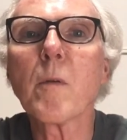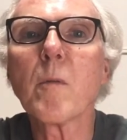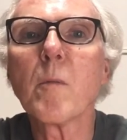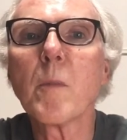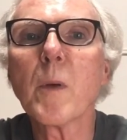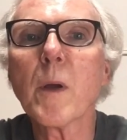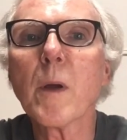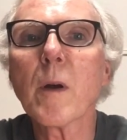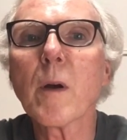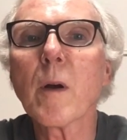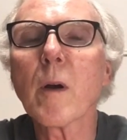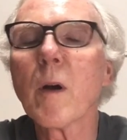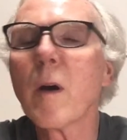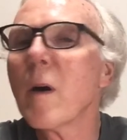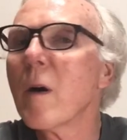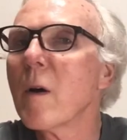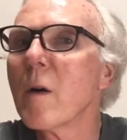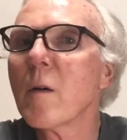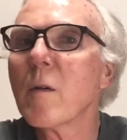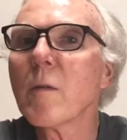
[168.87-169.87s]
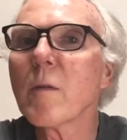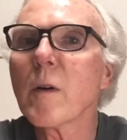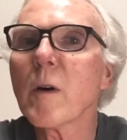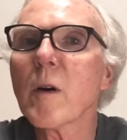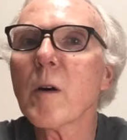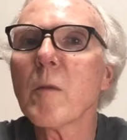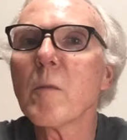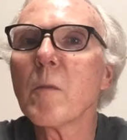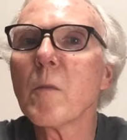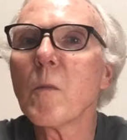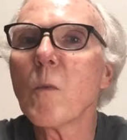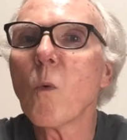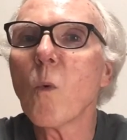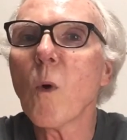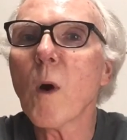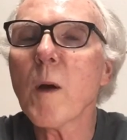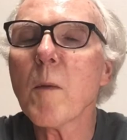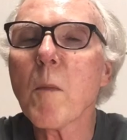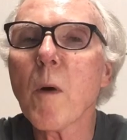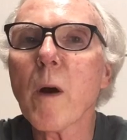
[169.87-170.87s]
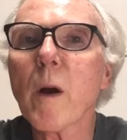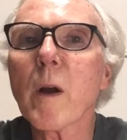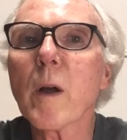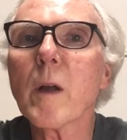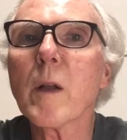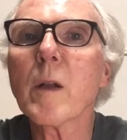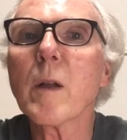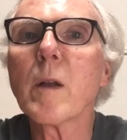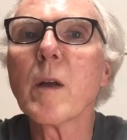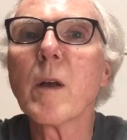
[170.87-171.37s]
beer from Y Market,